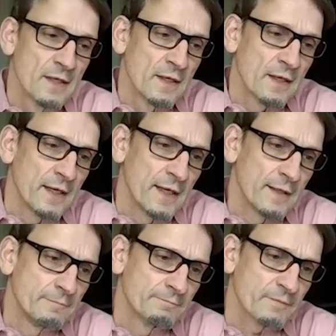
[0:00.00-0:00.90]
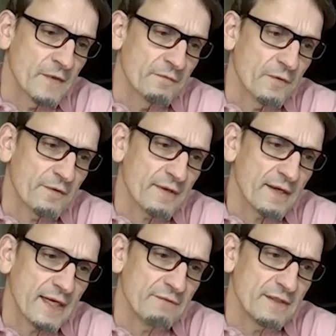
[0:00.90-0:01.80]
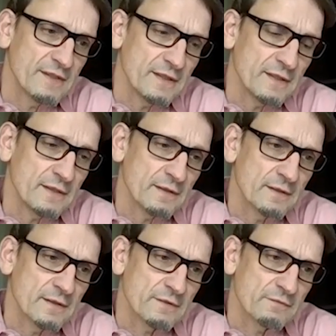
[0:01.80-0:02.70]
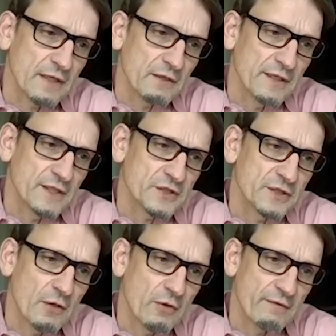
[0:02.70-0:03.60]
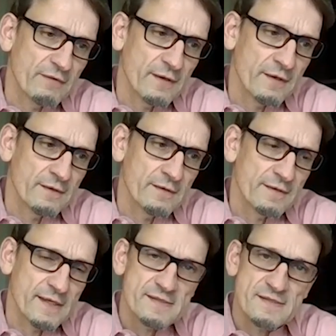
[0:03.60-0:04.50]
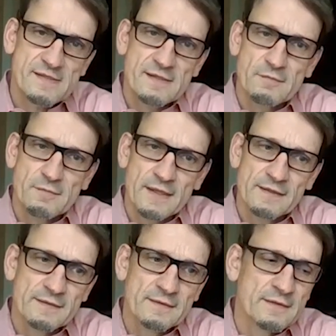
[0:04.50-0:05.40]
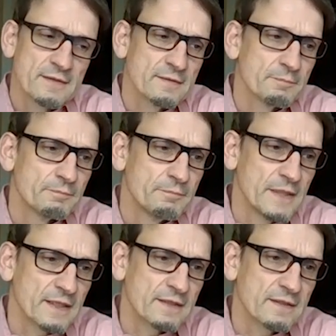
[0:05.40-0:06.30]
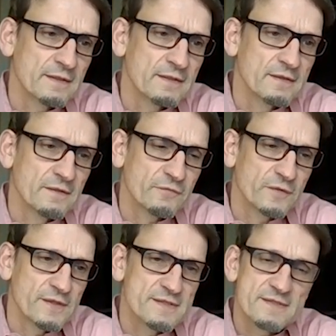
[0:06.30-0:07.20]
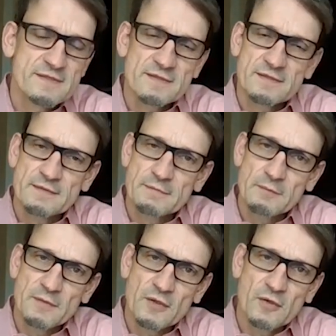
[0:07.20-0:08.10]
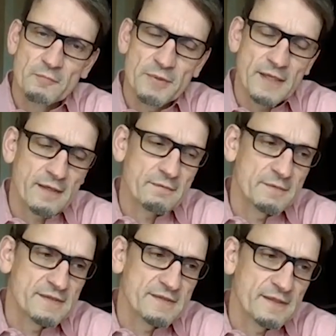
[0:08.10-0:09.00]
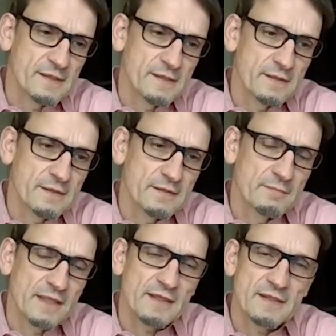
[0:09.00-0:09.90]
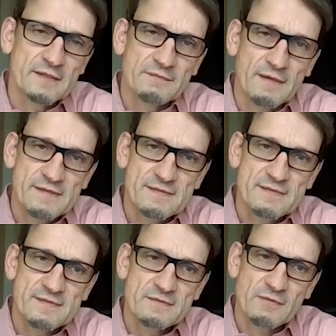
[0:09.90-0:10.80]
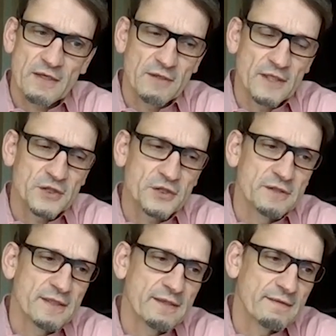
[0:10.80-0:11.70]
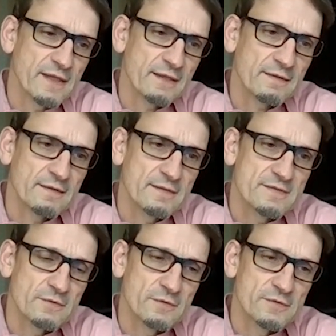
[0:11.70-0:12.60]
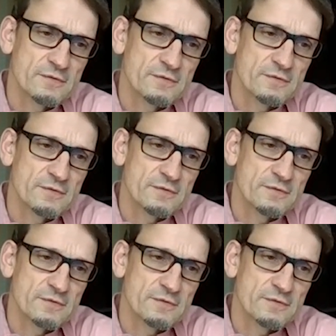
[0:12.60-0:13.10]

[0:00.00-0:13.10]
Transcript: For the IVD regulation, however, there's one big difference when we compare with the medical devices regulation, and that is also